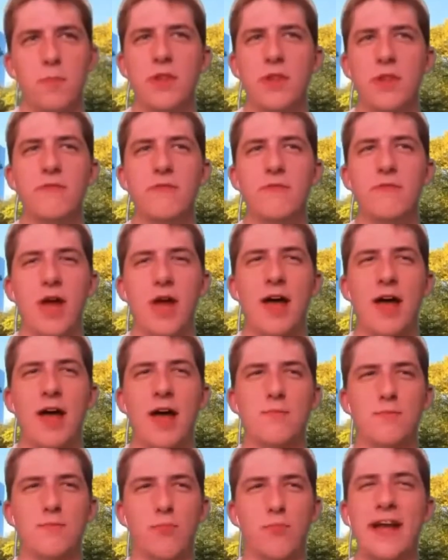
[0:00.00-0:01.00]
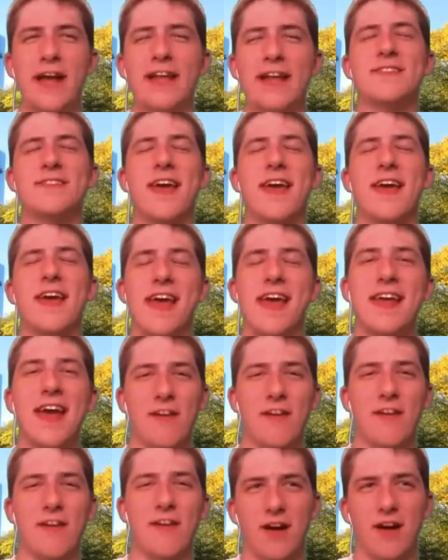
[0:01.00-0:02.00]
it or not, brains hate
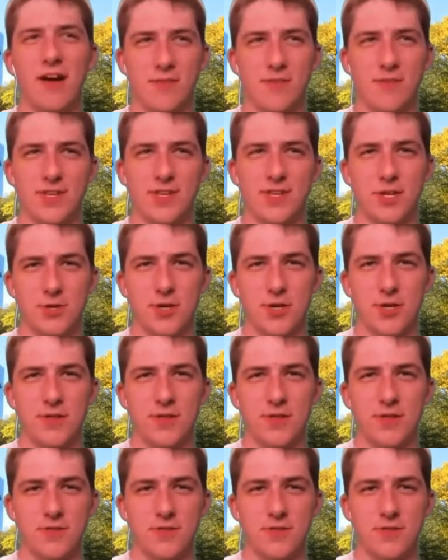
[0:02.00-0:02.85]
having conversations.